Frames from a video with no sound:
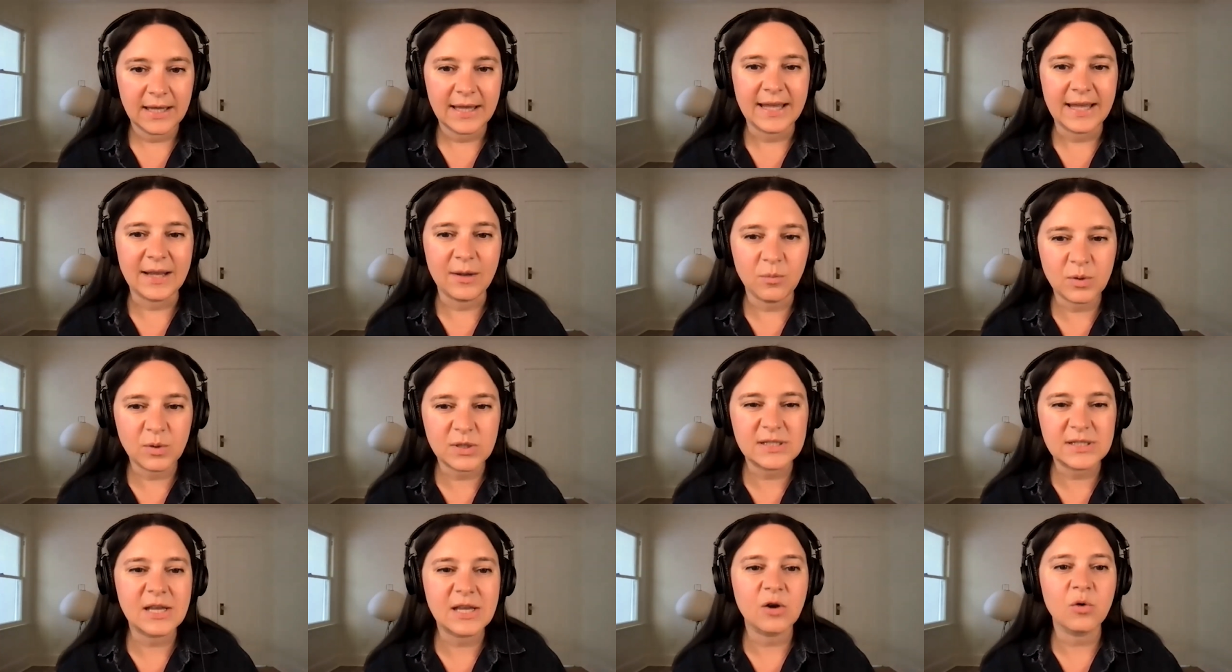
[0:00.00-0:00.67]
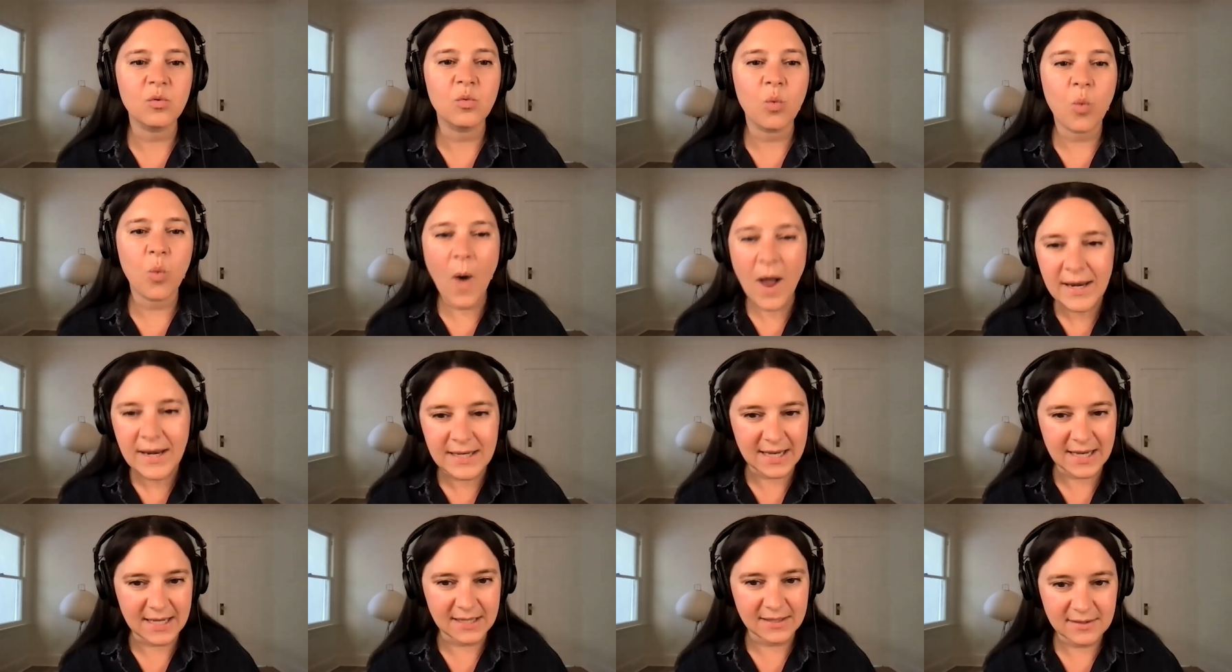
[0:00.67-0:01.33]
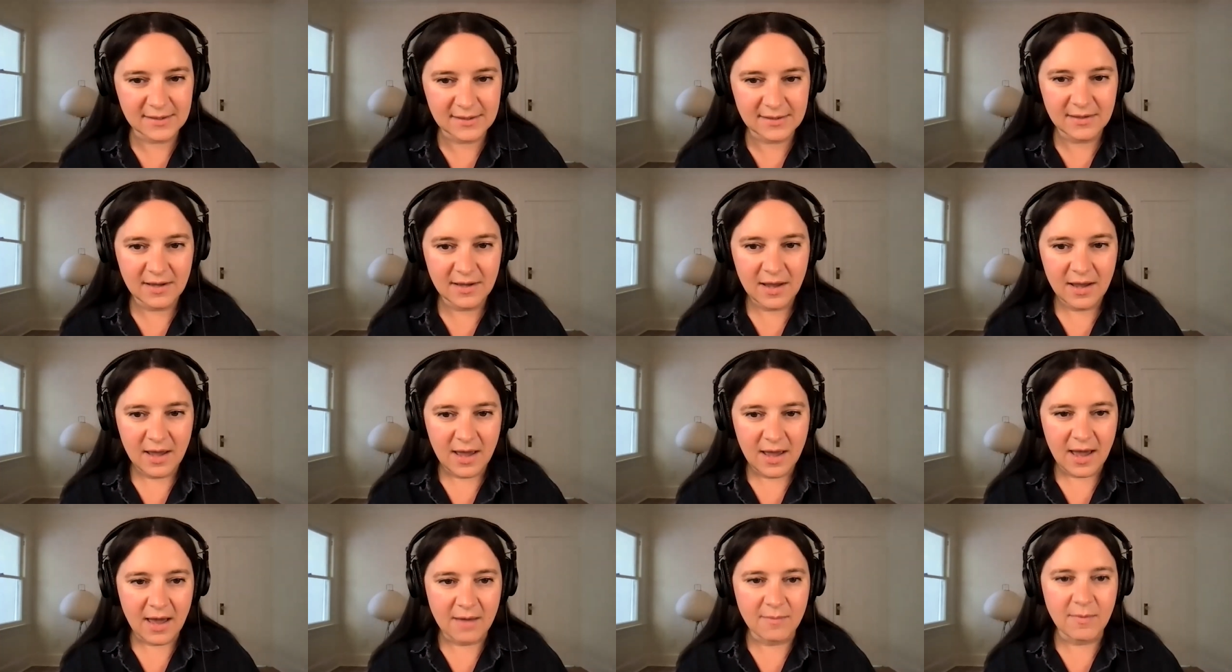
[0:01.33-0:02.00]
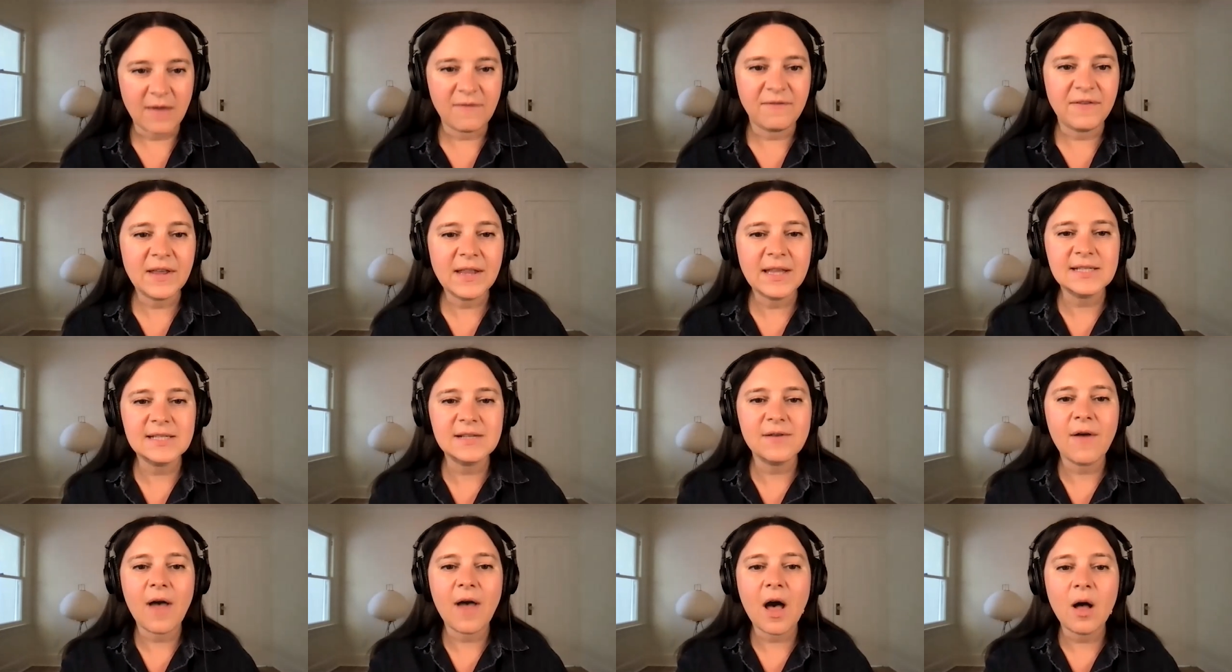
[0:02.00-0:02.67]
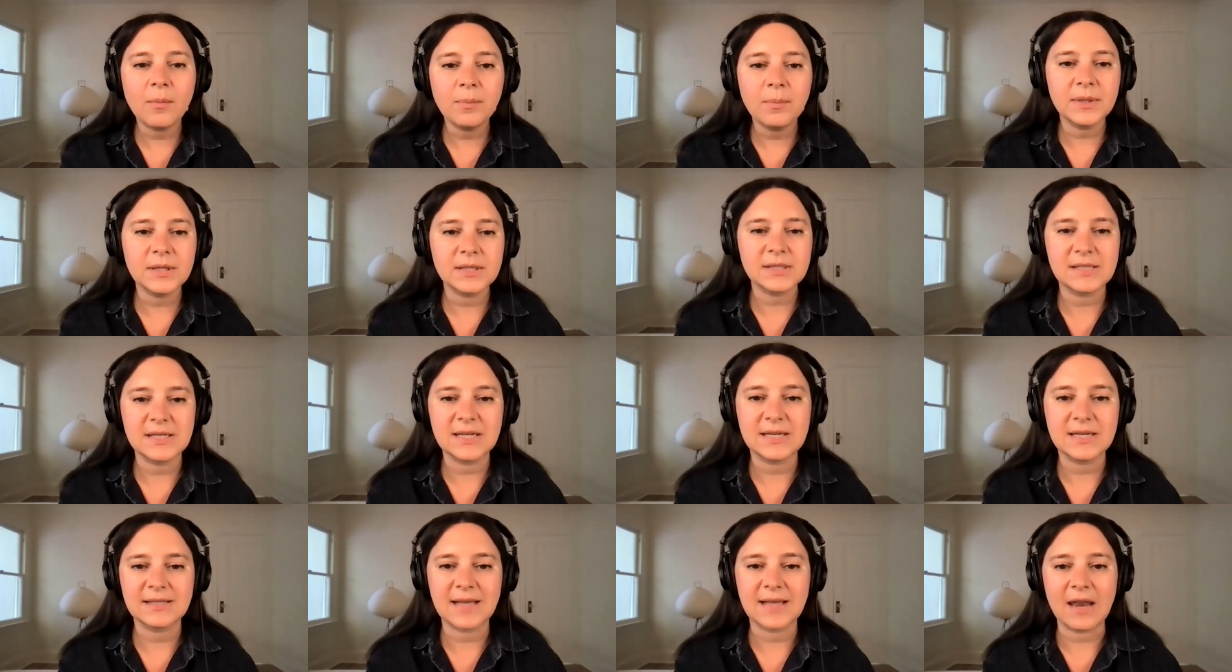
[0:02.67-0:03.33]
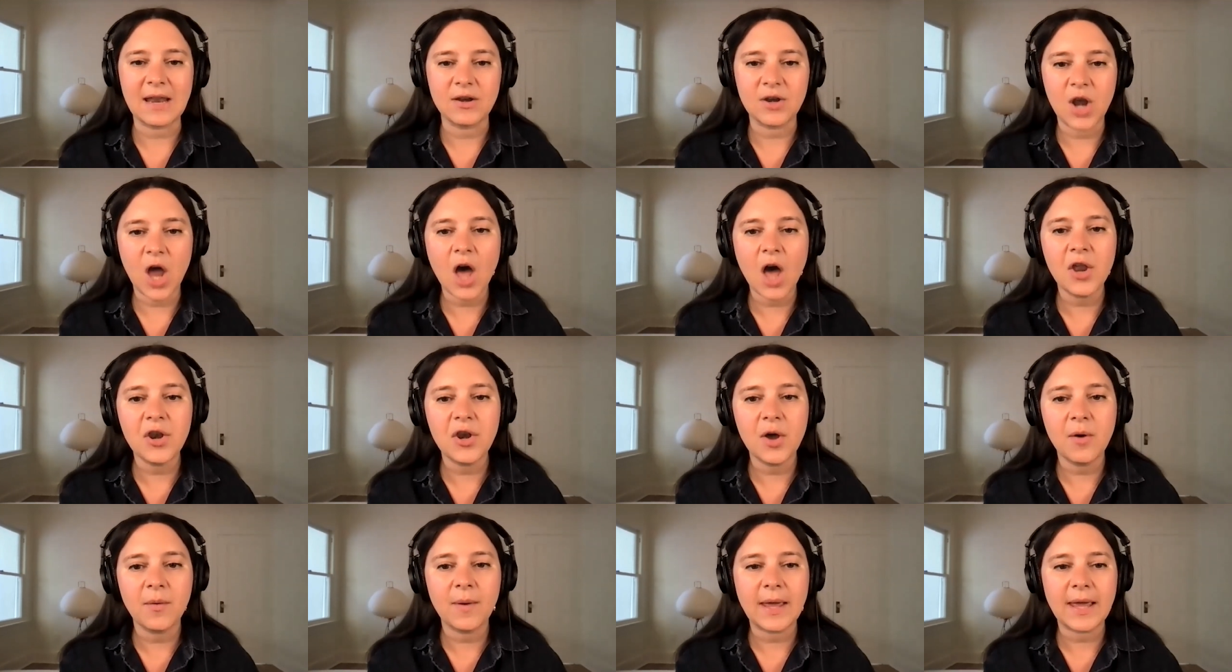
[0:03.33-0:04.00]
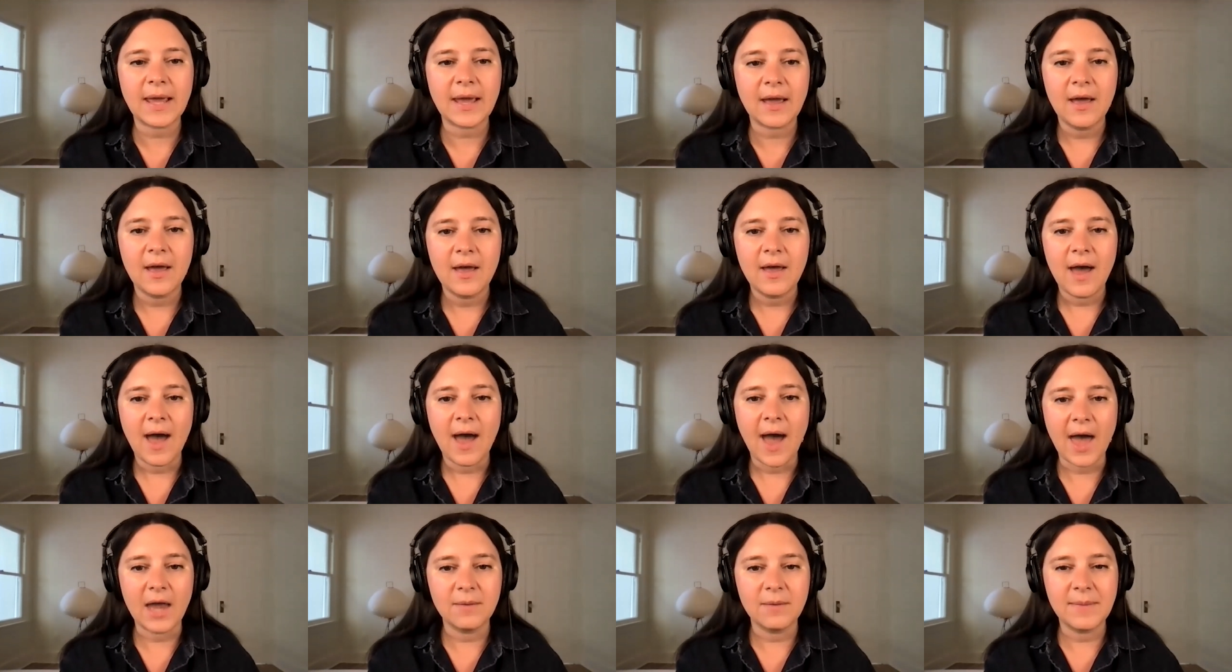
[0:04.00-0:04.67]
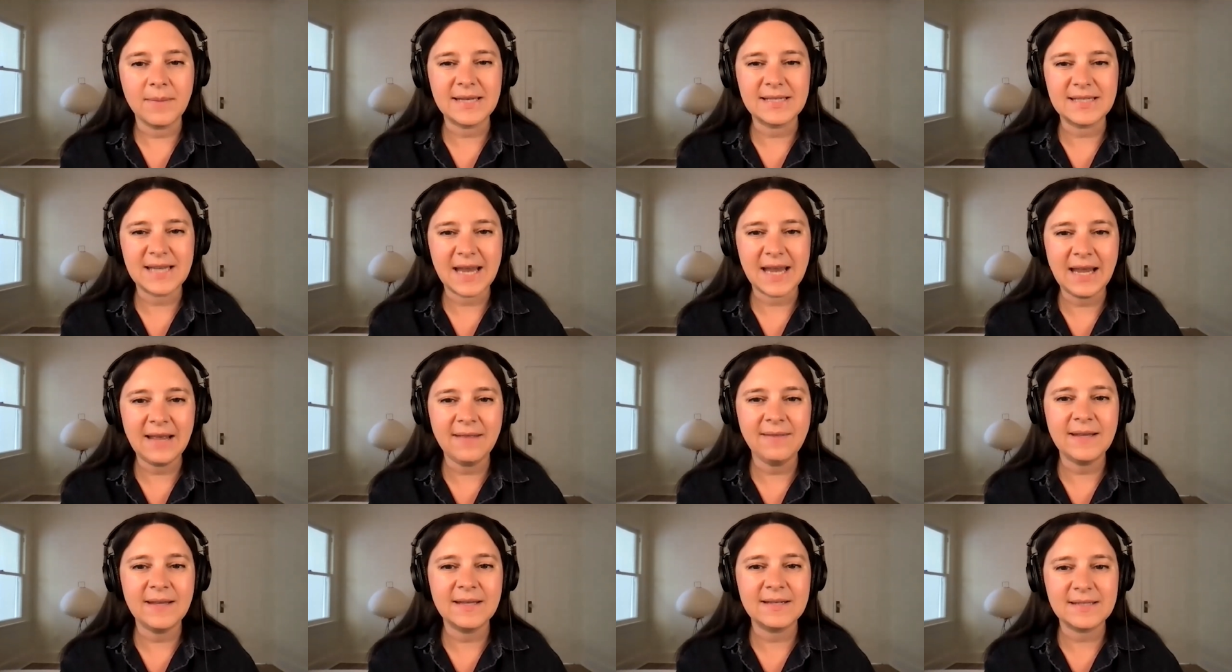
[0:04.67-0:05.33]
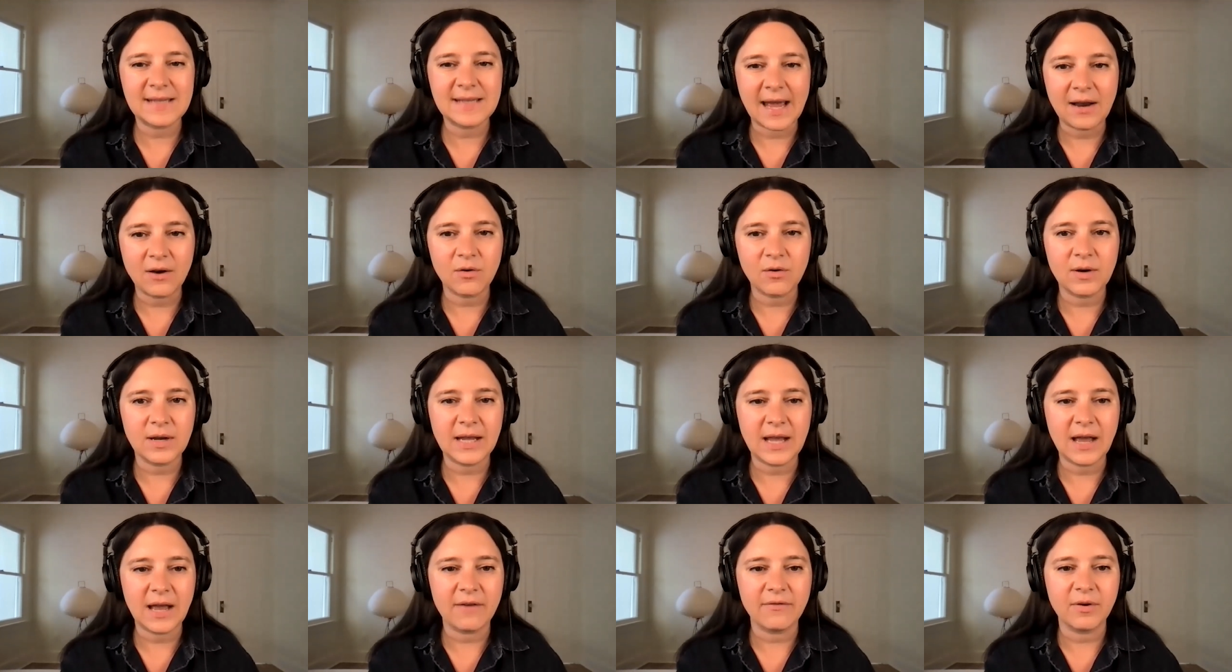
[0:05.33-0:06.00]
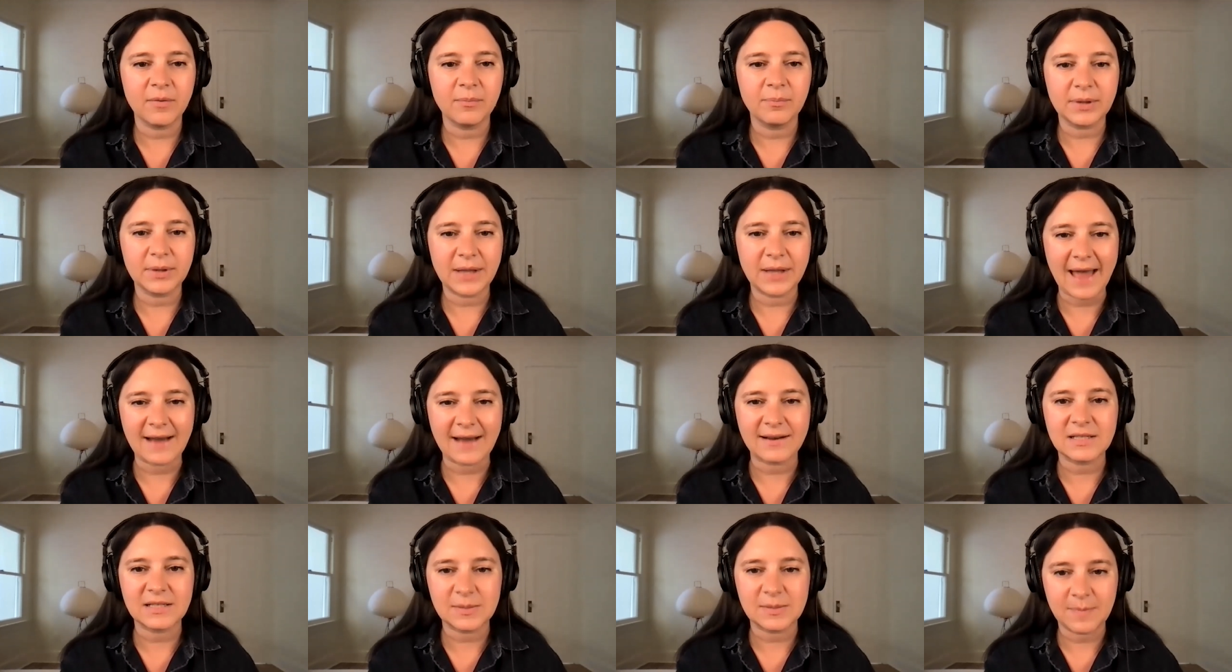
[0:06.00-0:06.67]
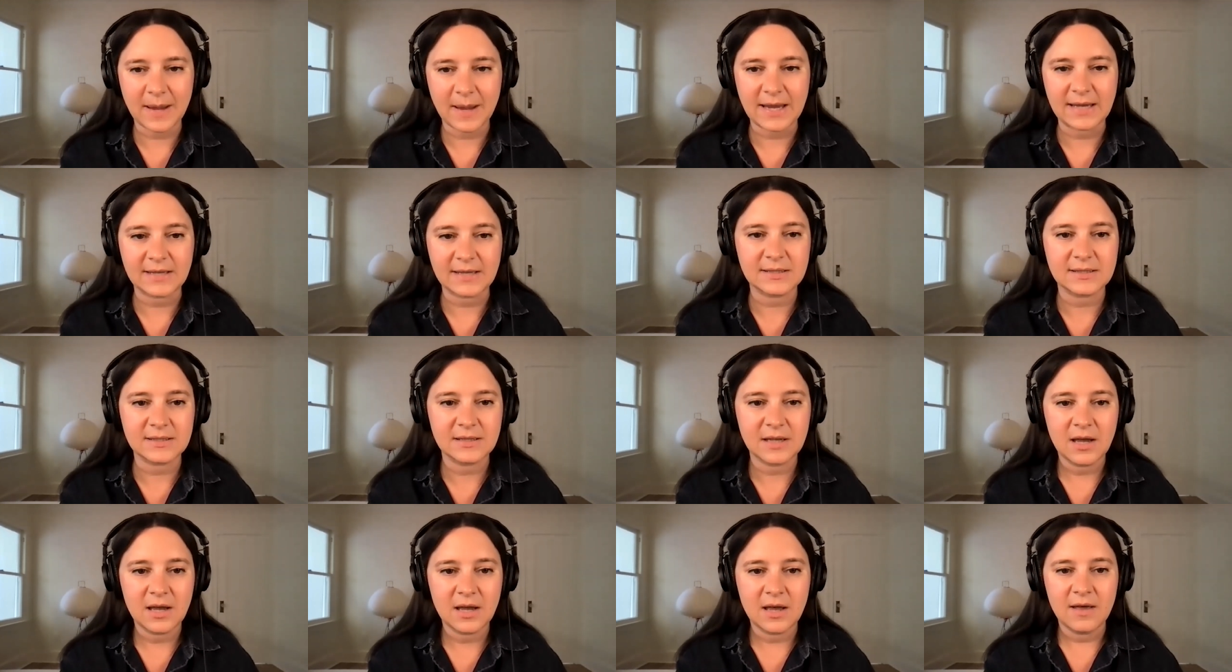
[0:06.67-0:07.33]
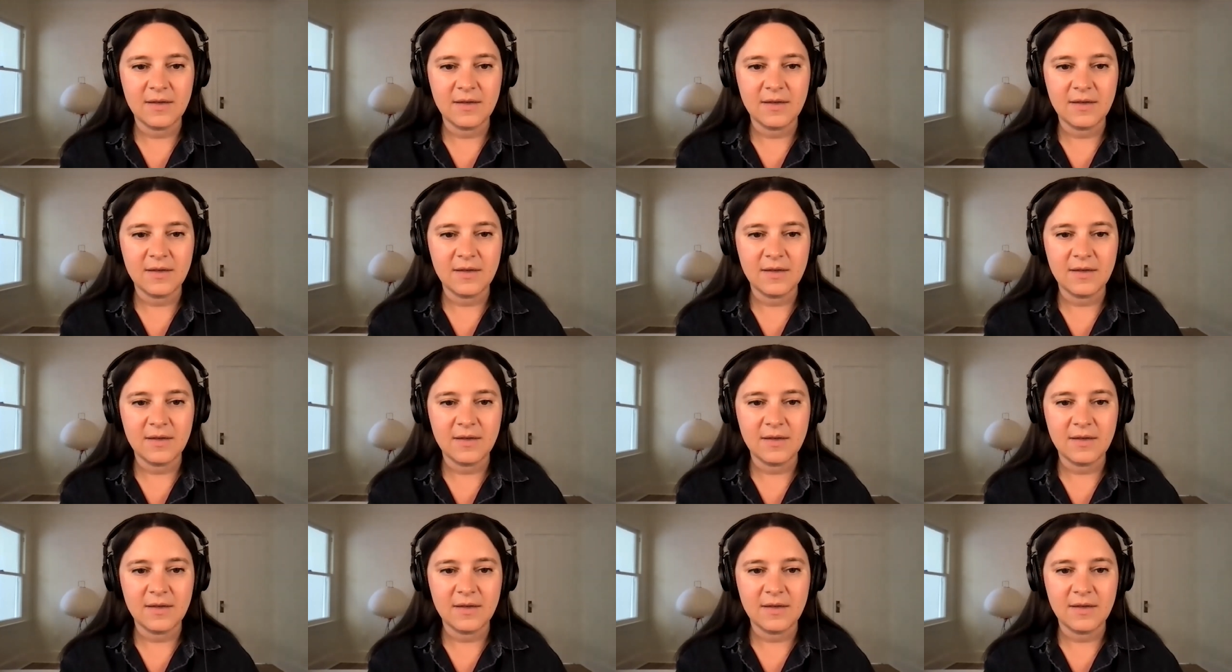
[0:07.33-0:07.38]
it was their whiteness and my feelings of helplessness at not knowing how to maintain the integrity of a black space